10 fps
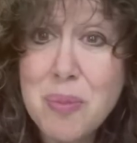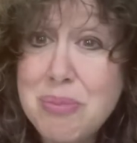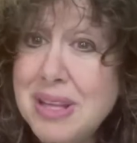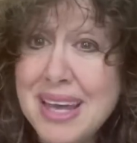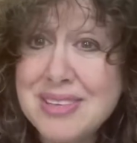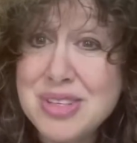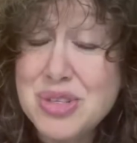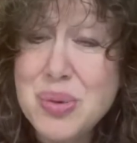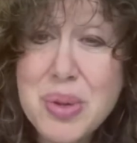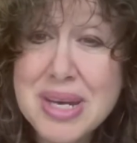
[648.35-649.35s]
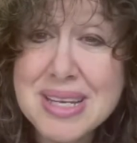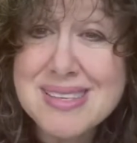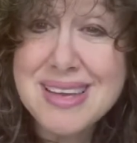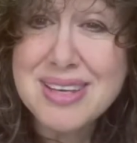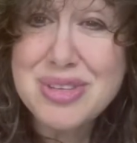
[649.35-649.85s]
planned to do it and
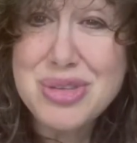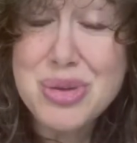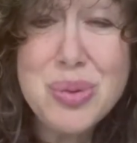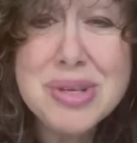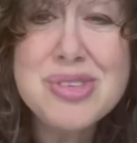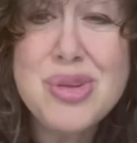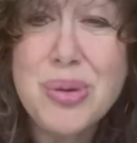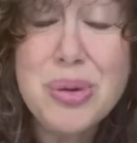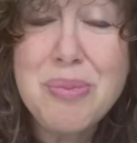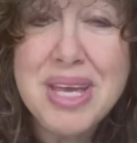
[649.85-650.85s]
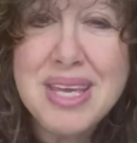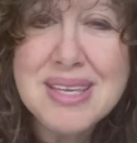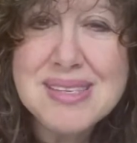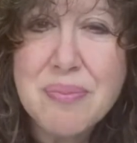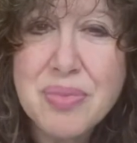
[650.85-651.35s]
excited to do it and started making
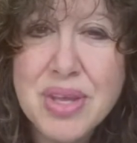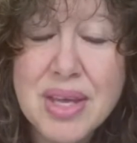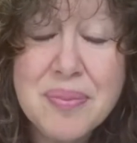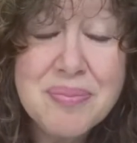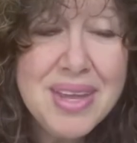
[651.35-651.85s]
something